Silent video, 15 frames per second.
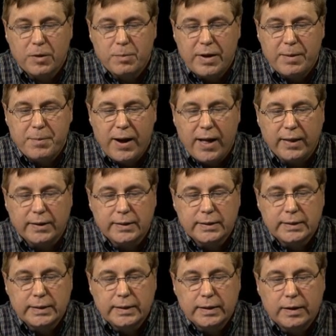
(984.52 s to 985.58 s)
May ballot.
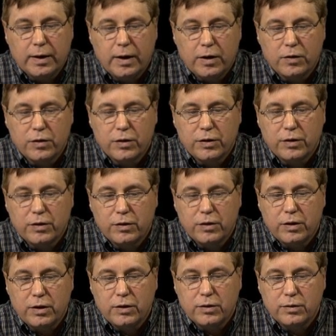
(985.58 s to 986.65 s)

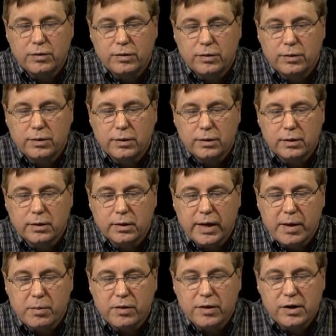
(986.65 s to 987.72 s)
The
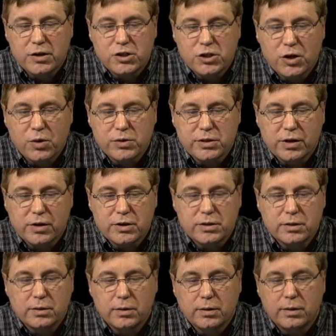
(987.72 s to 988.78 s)
label that it shows here
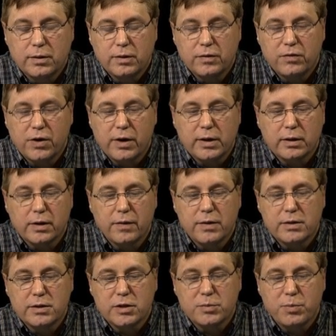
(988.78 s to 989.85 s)
is very clear.
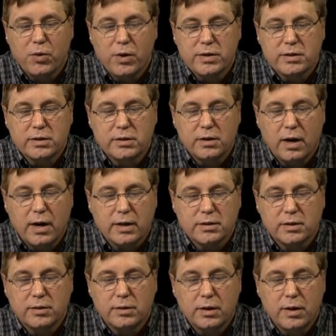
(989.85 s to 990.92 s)
This is poison
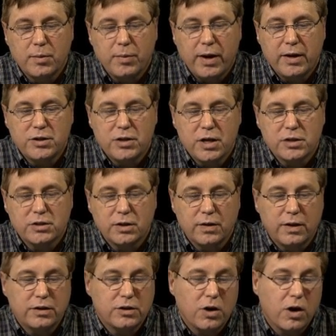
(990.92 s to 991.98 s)
toxin by ingestion.
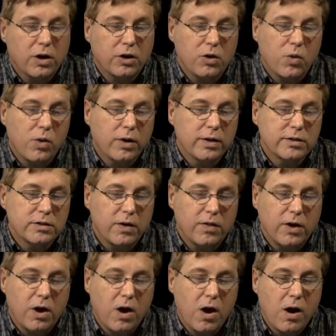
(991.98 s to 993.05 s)
The target organs are
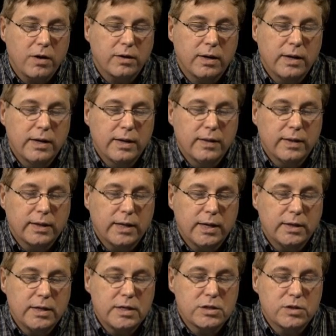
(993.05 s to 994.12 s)
the heart, the
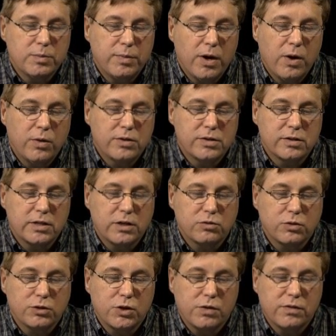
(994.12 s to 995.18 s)
kidneys, the bones, the
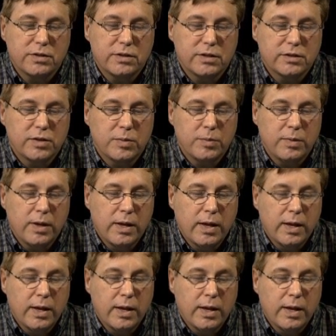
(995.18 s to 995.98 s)
central nervous system.